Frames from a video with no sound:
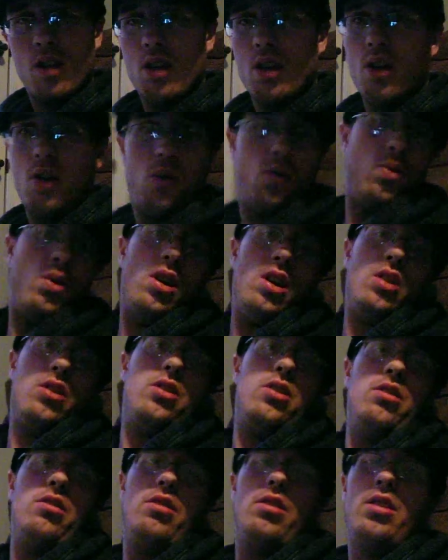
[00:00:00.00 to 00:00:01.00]
crunk juice.
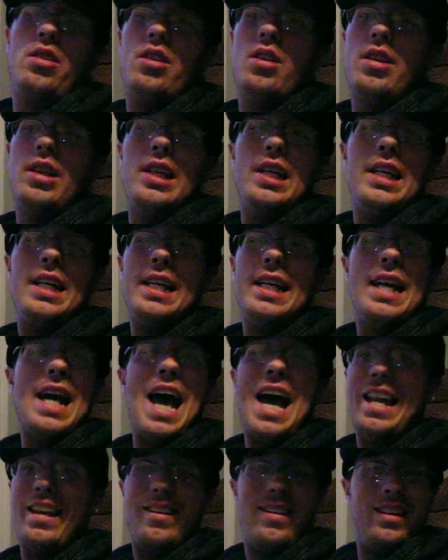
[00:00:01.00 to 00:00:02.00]
He
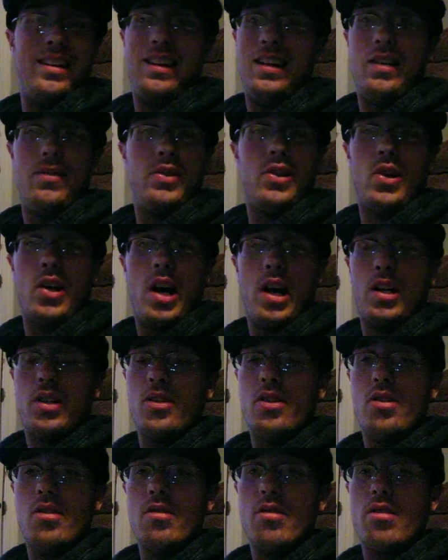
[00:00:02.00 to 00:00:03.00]
got to love crunk
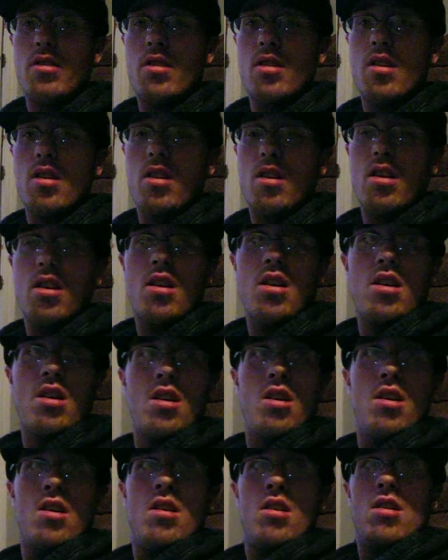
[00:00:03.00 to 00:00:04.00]
juice.
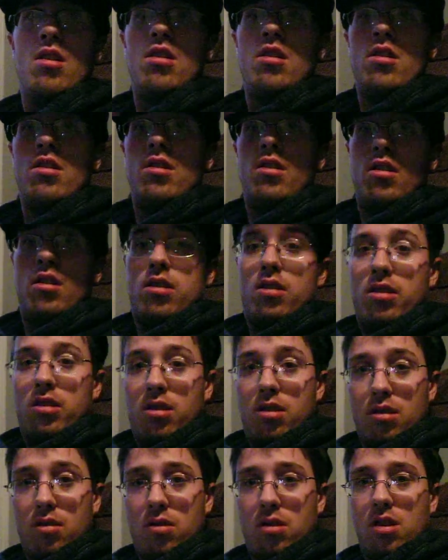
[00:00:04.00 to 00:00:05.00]

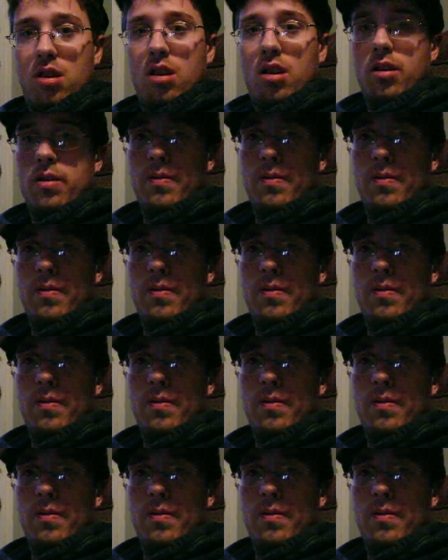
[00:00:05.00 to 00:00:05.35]
So yeah,